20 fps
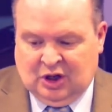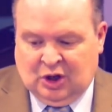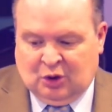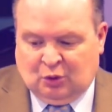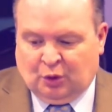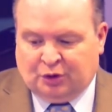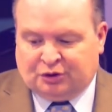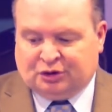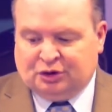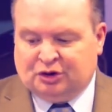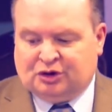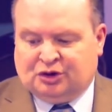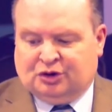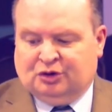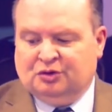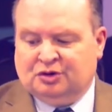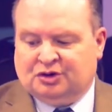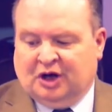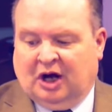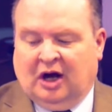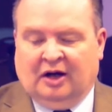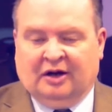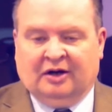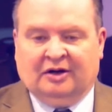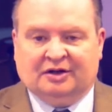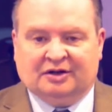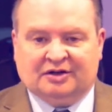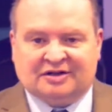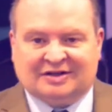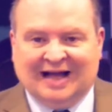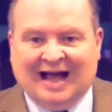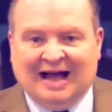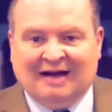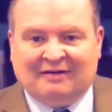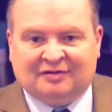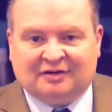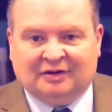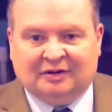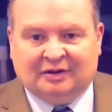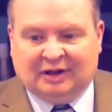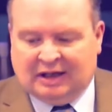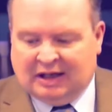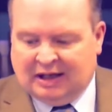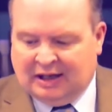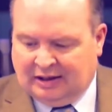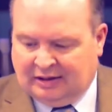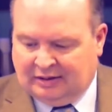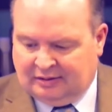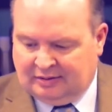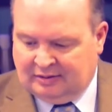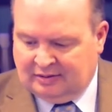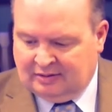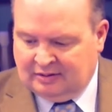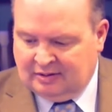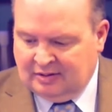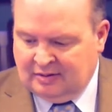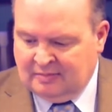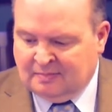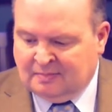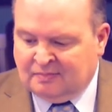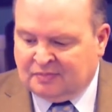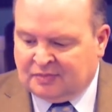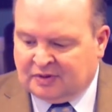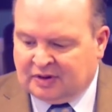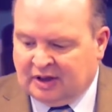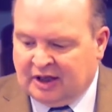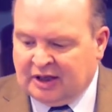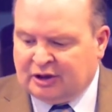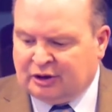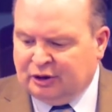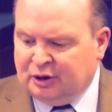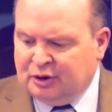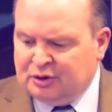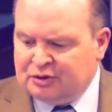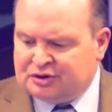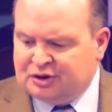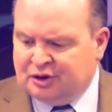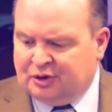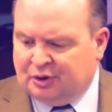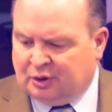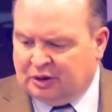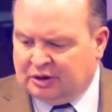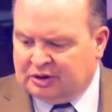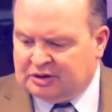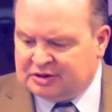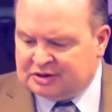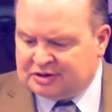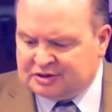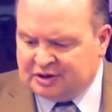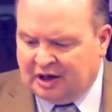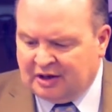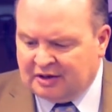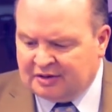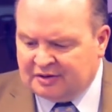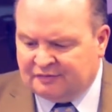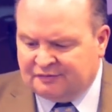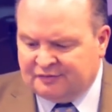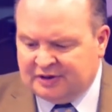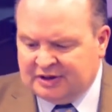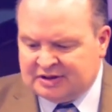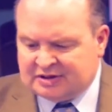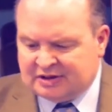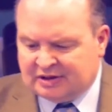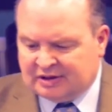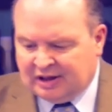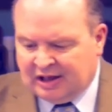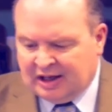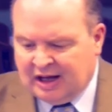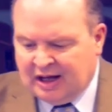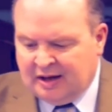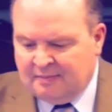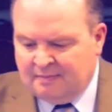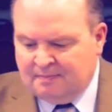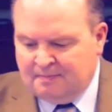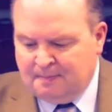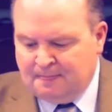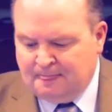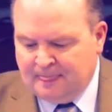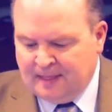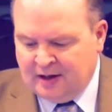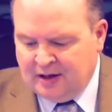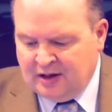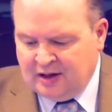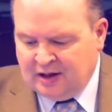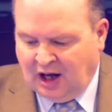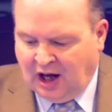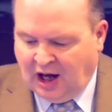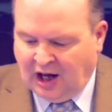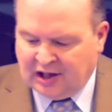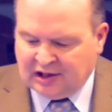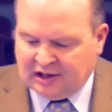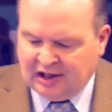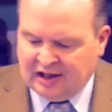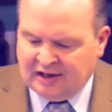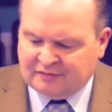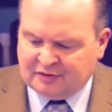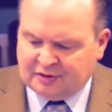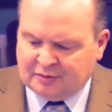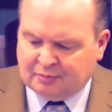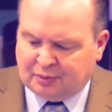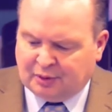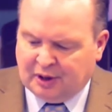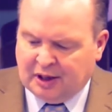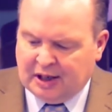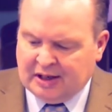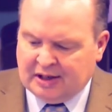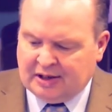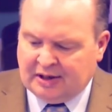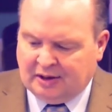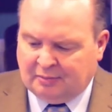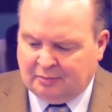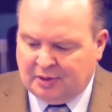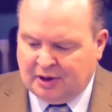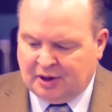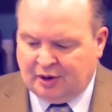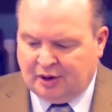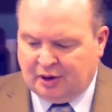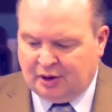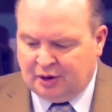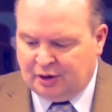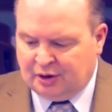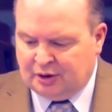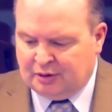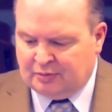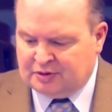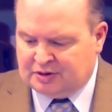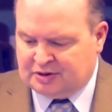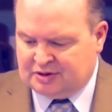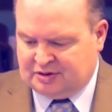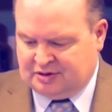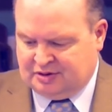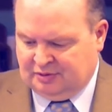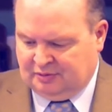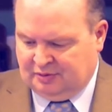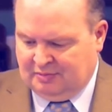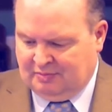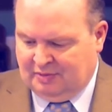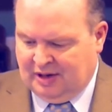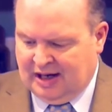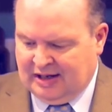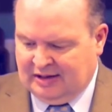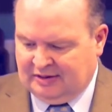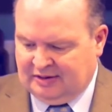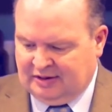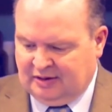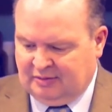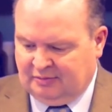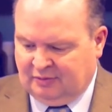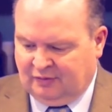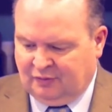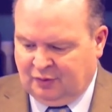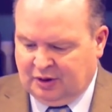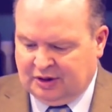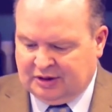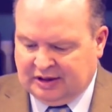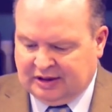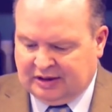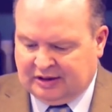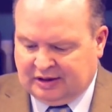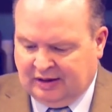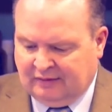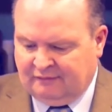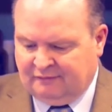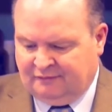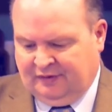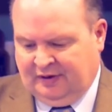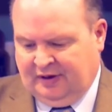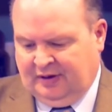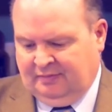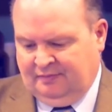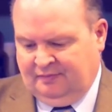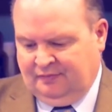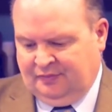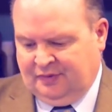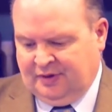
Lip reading: with their shoes on and their staffs in their hand. They closed the doors and started the Feast of the Lamb, unleavened bread and bitter herbs to remind them of where they'd come from.